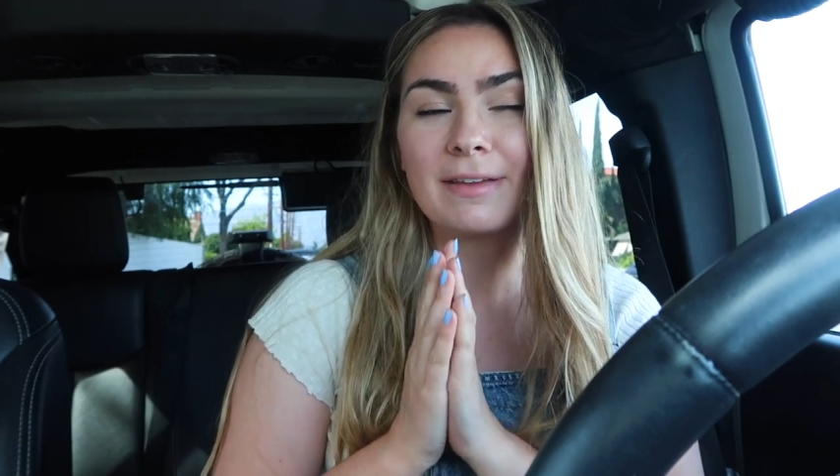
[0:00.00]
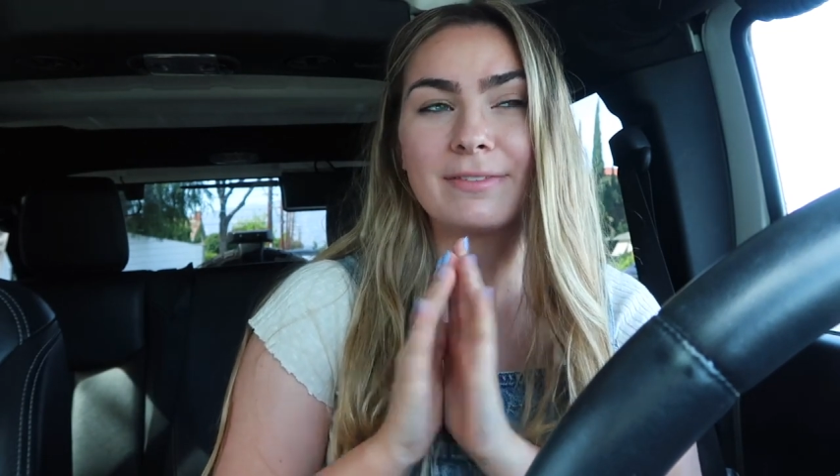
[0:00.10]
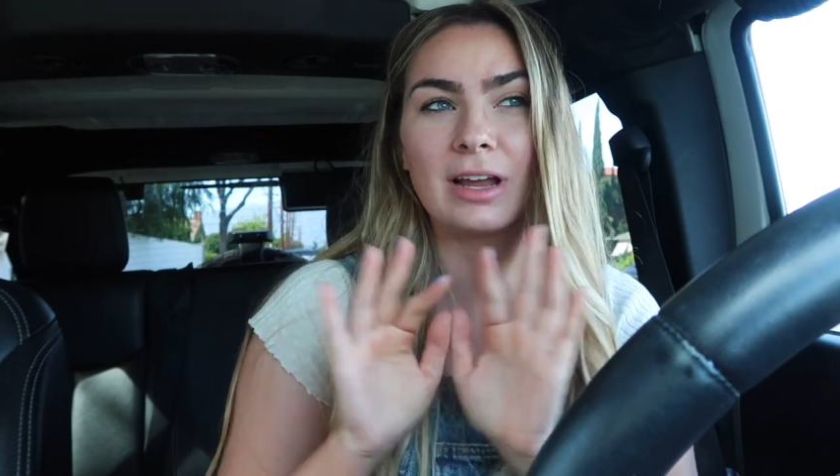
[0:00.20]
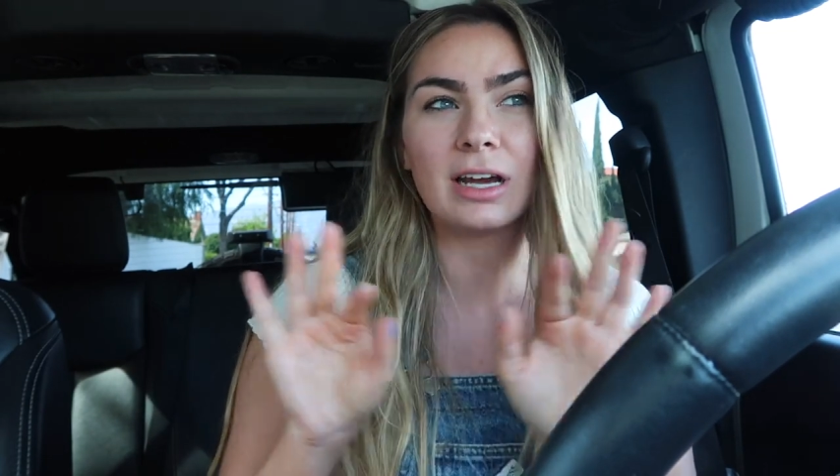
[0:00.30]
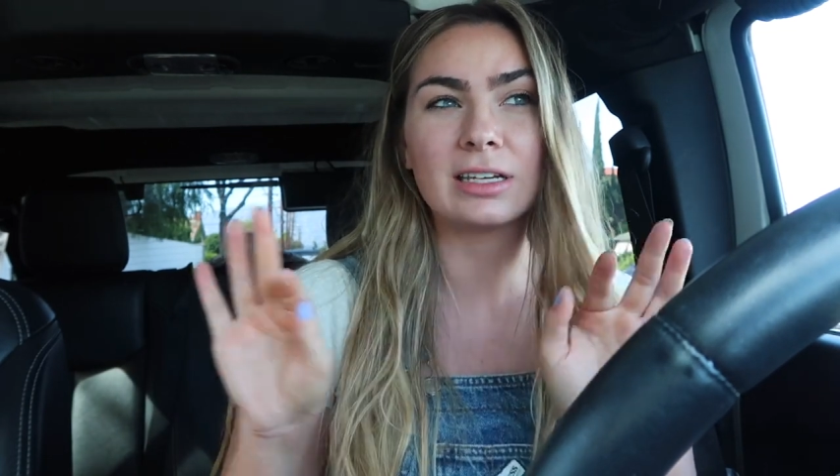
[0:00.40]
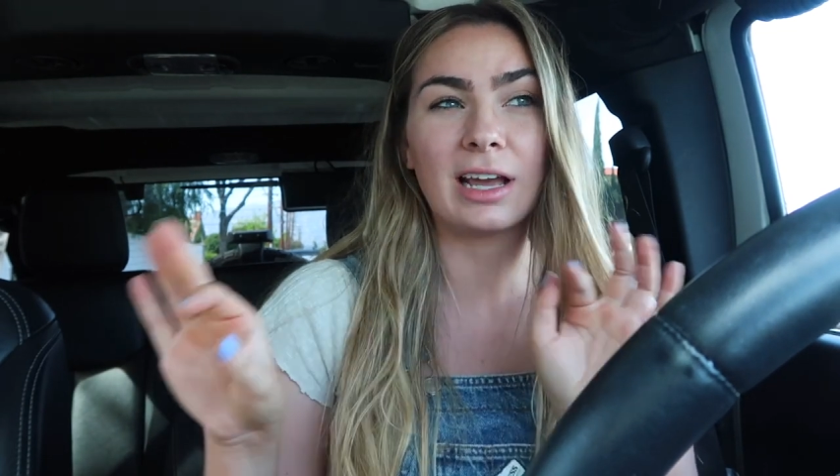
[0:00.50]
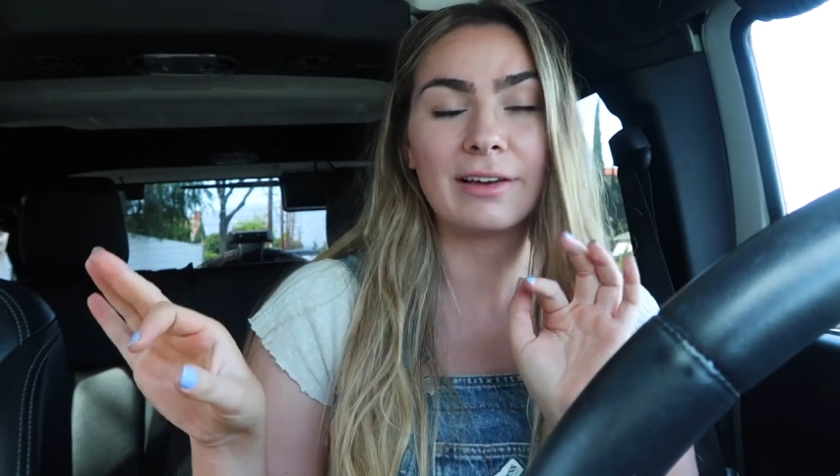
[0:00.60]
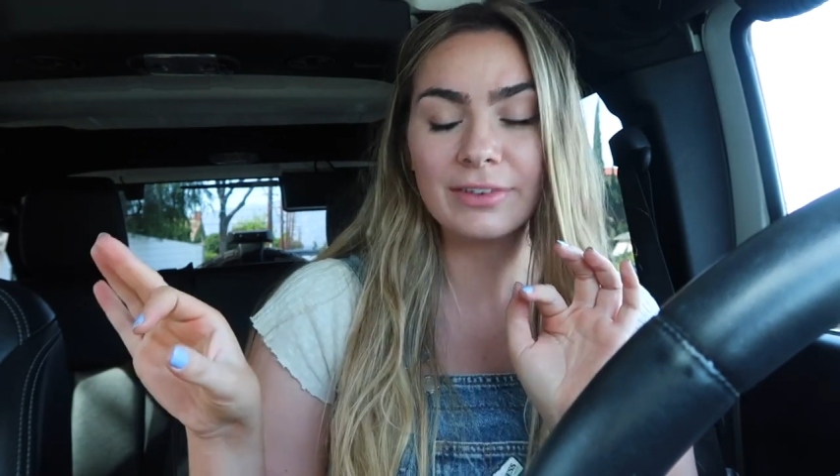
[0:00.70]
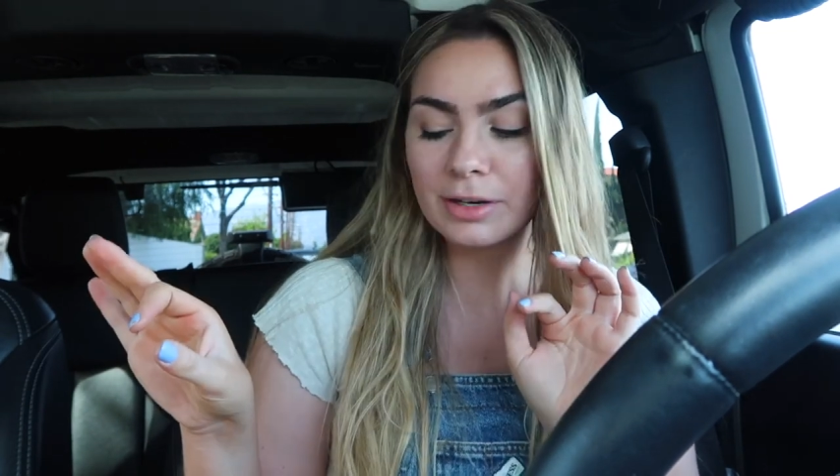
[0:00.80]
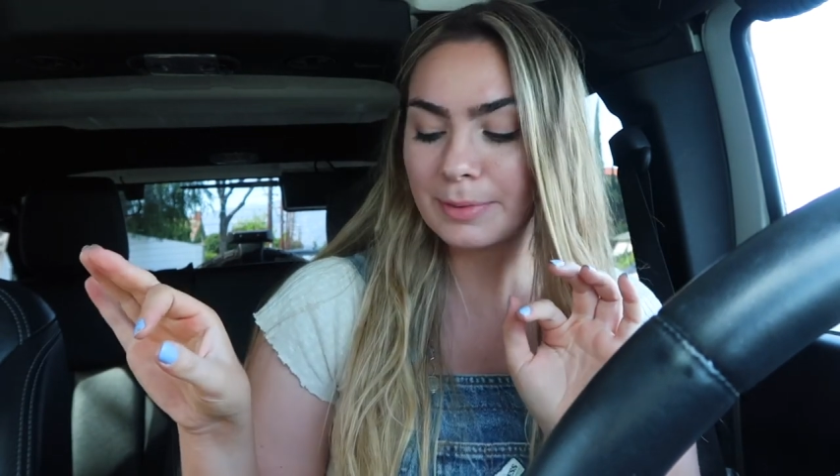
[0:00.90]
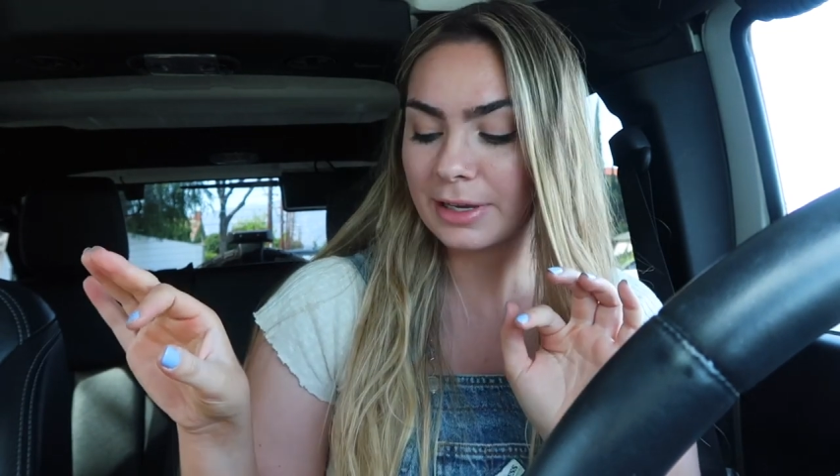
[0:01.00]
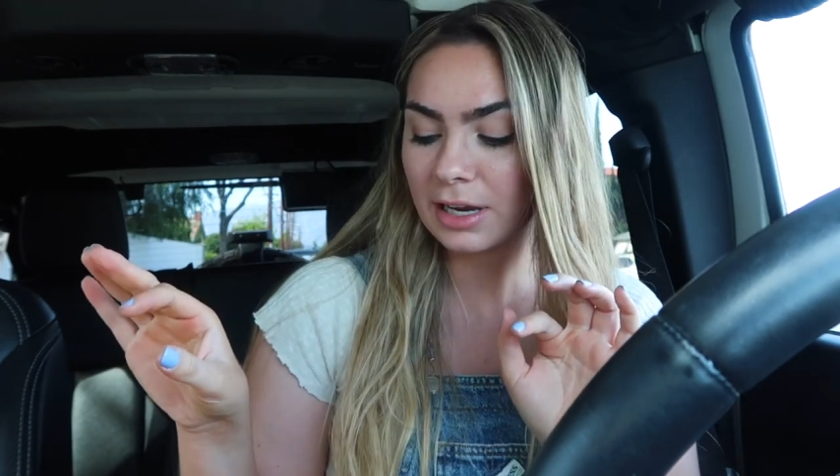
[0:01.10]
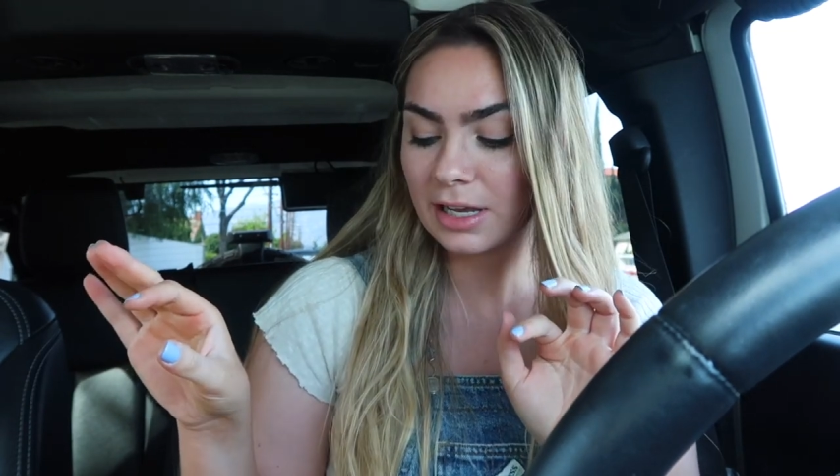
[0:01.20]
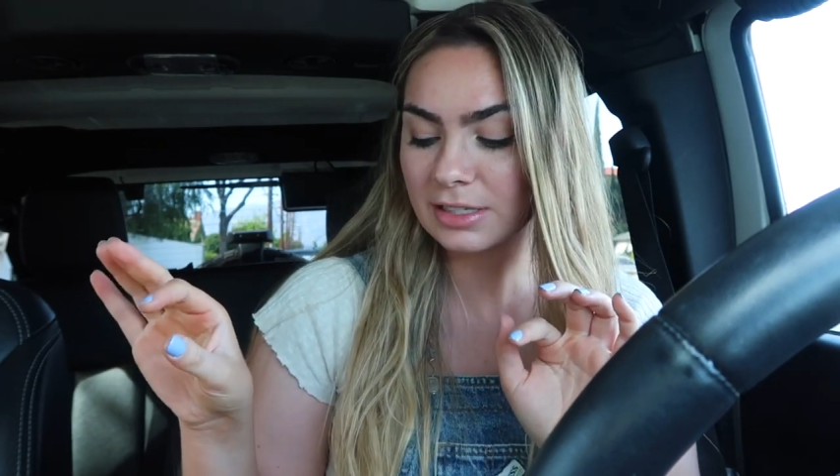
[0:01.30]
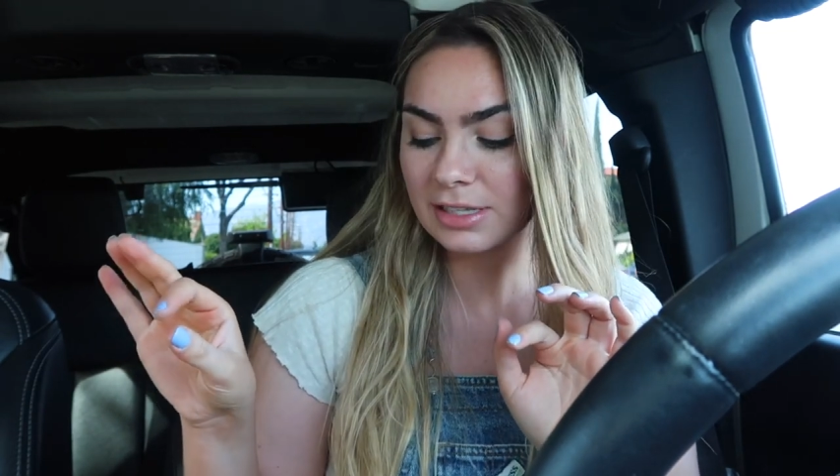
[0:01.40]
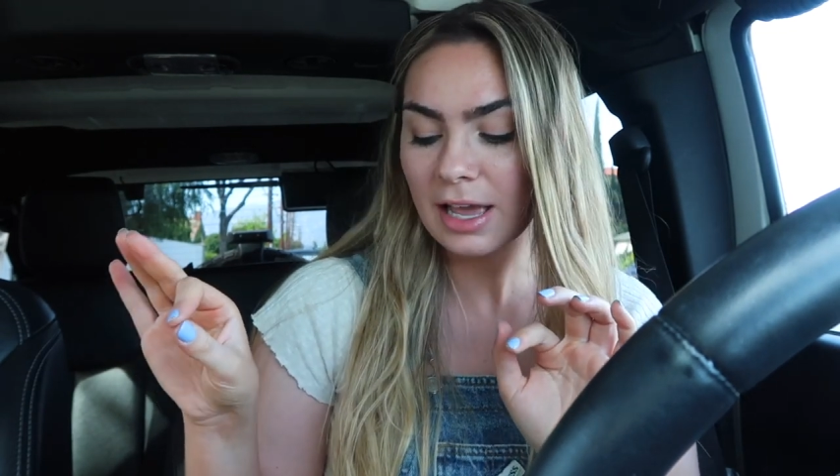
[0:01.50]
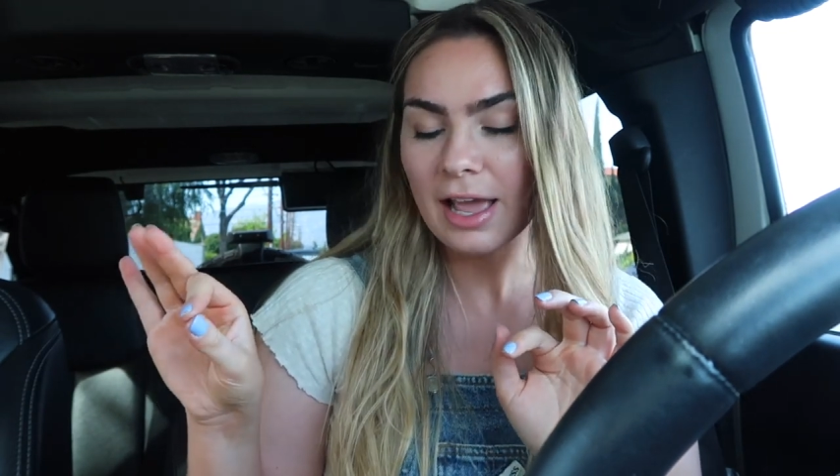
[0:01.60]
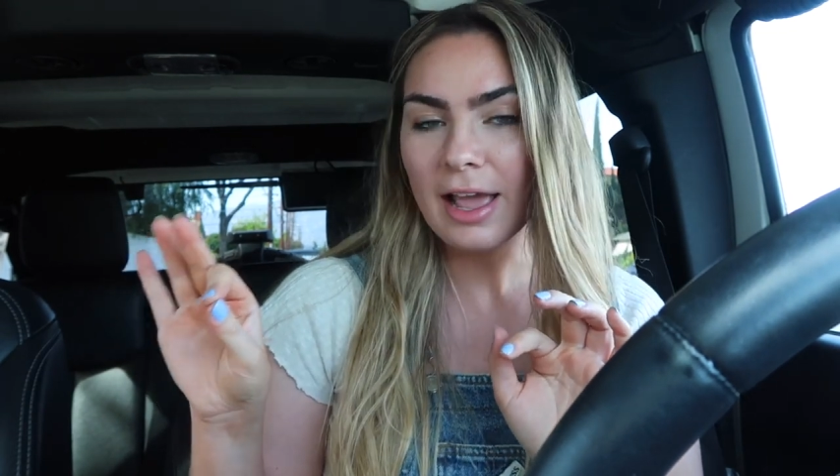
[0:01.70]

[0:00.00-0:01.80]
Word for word: if not ever, because